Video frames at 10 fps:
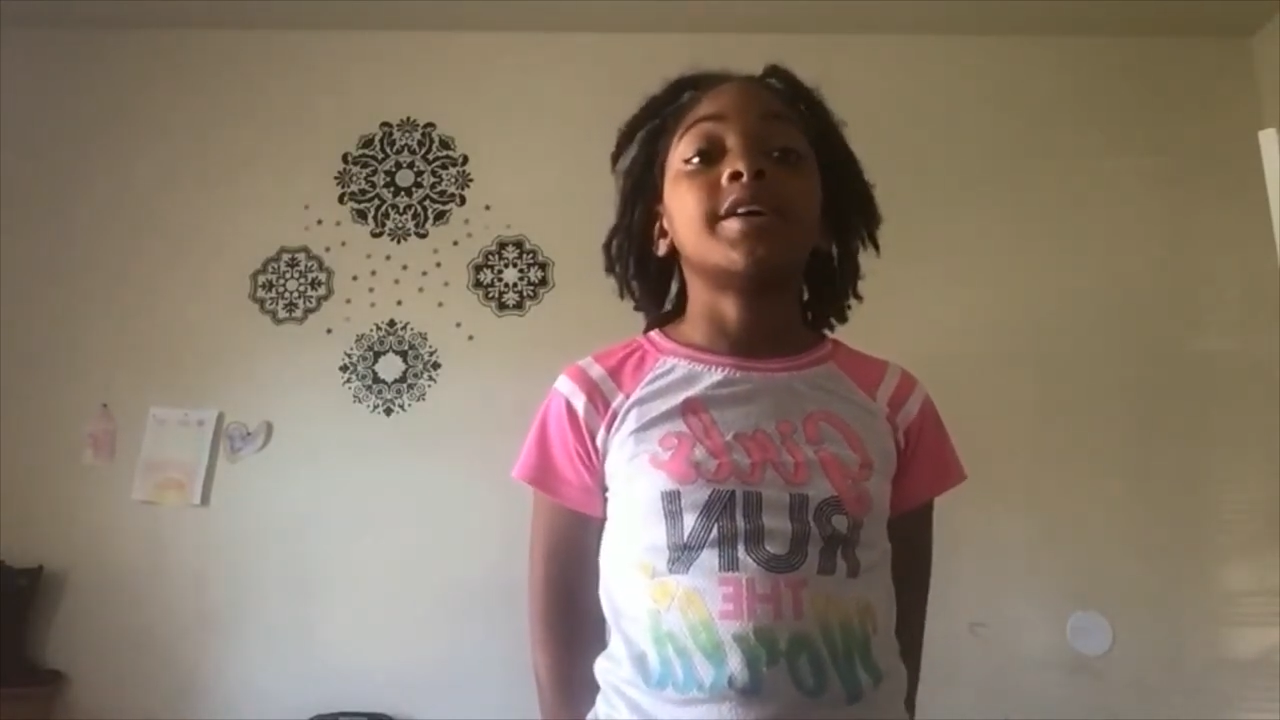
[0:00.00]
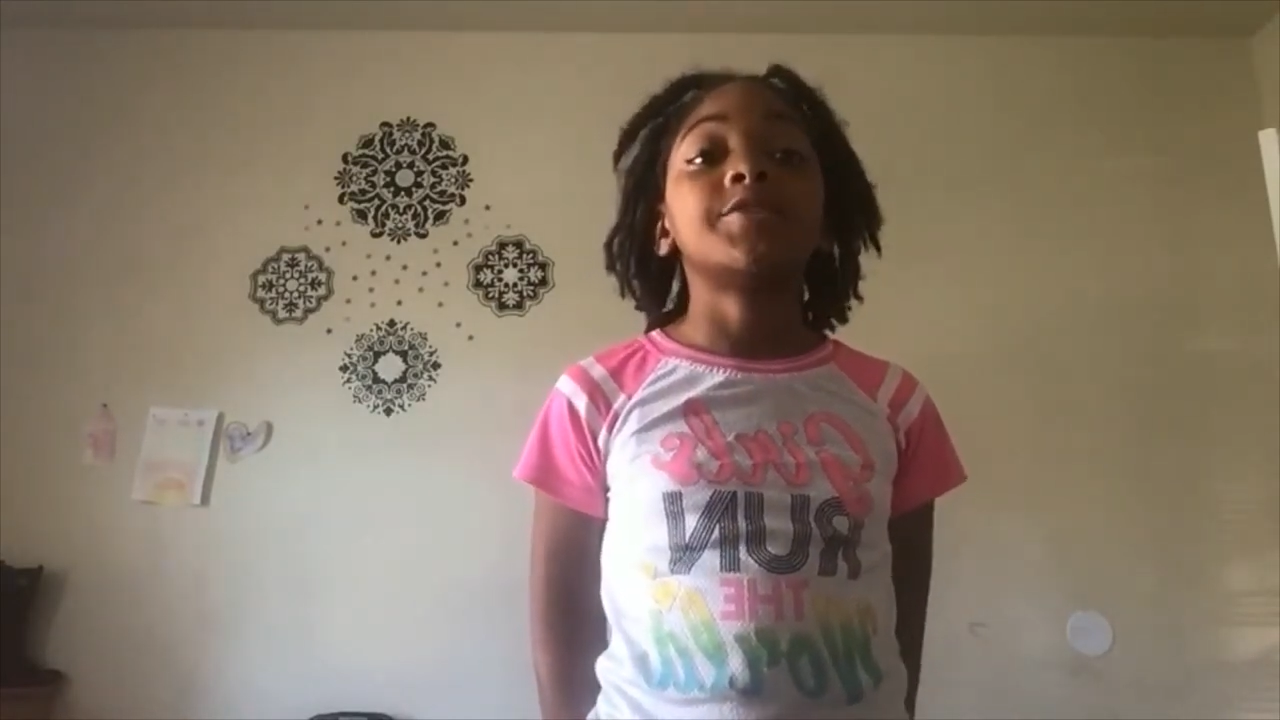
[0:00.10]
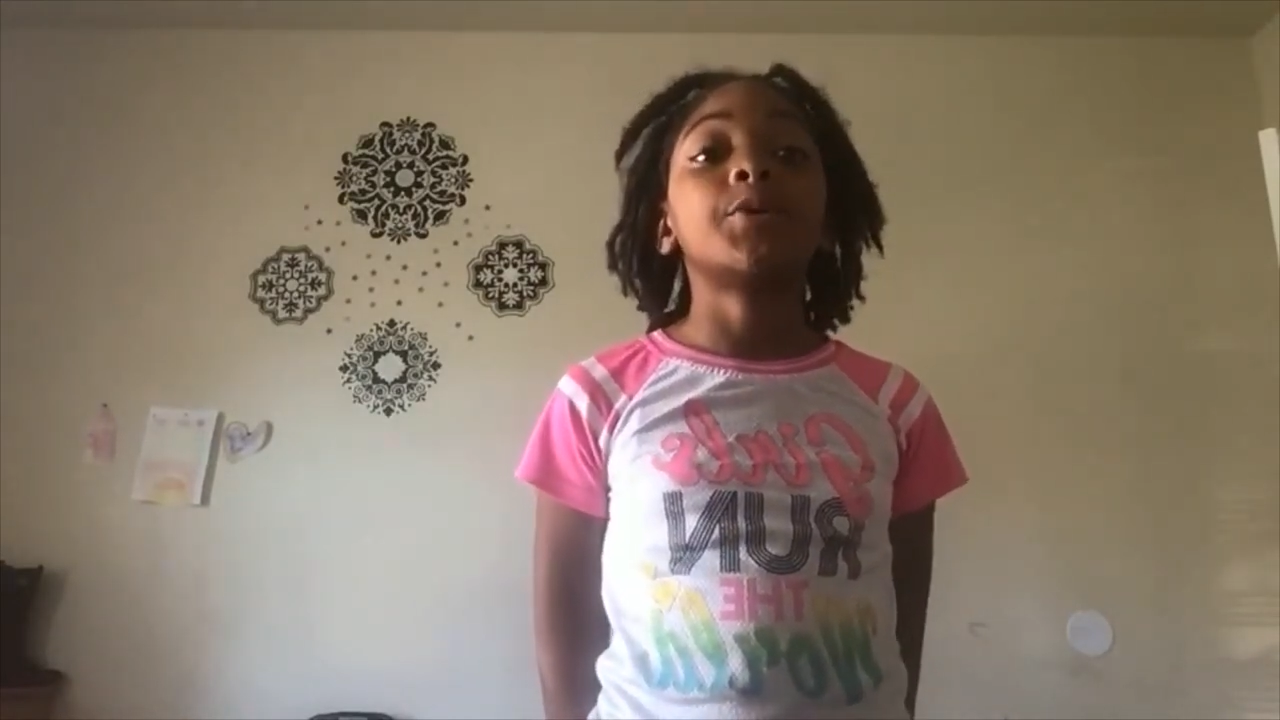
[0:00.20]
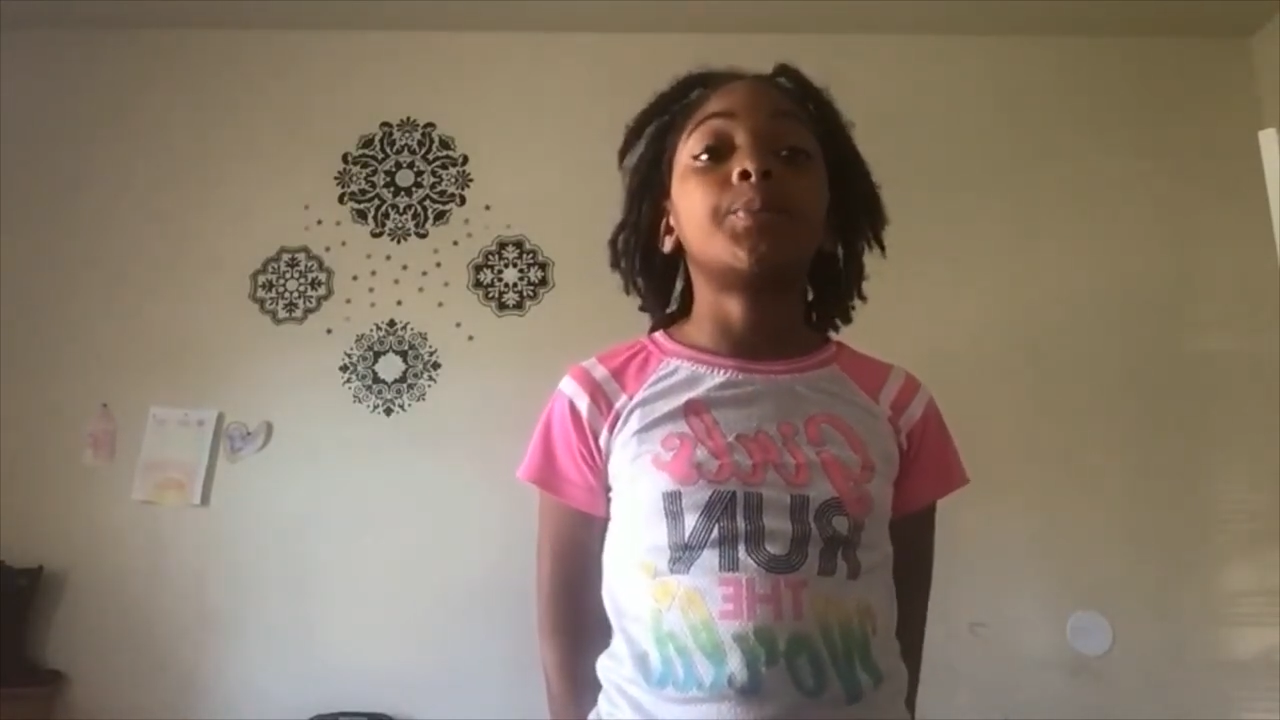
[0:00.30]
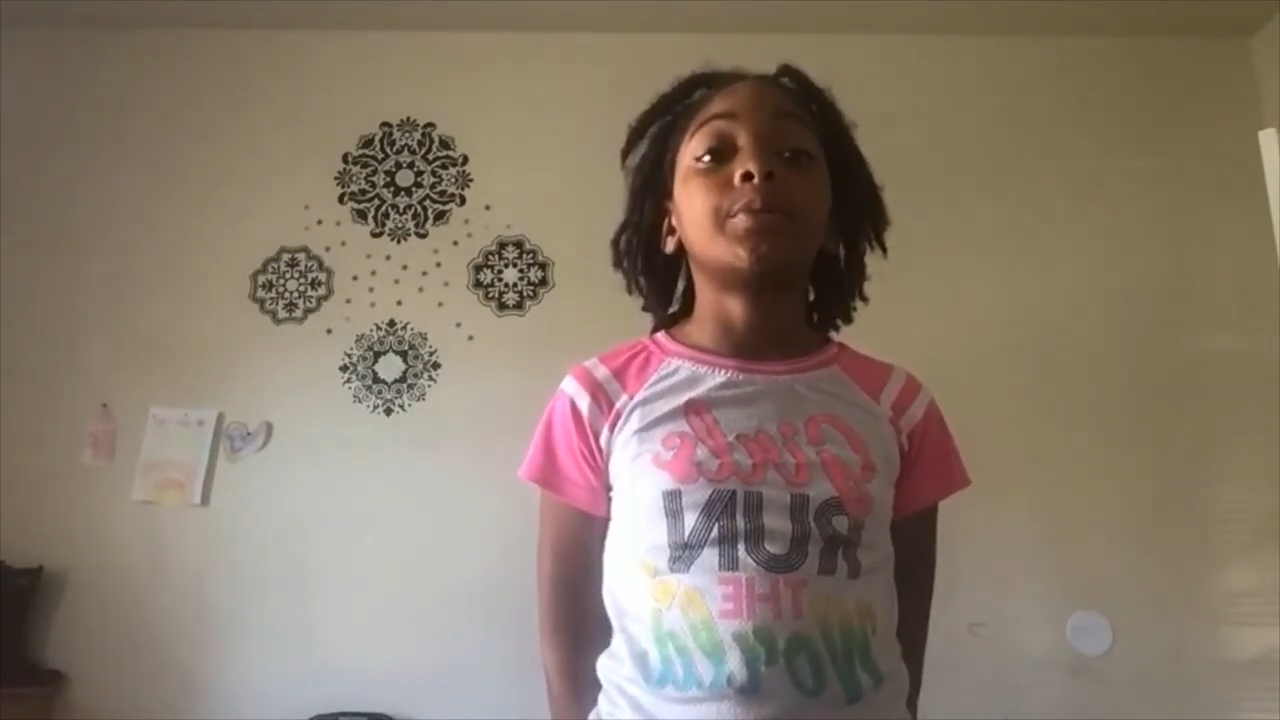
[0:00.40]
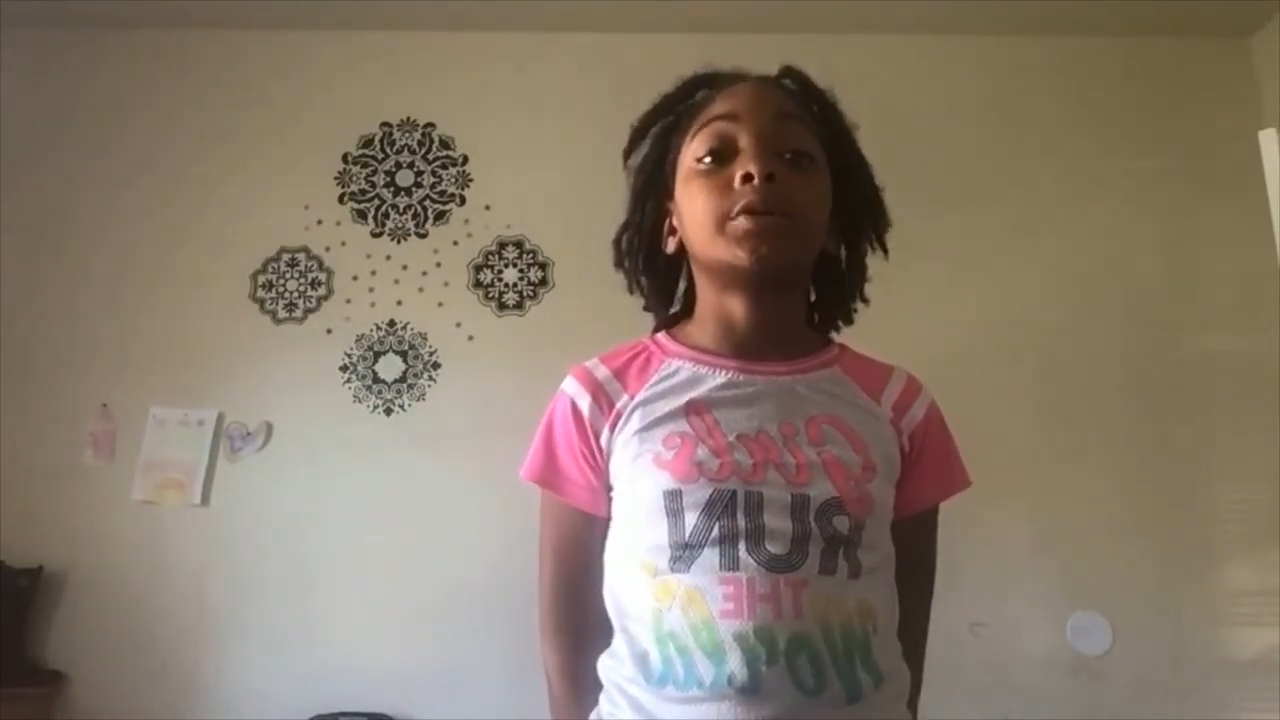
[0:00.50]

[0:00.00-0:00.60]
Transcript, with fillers: is a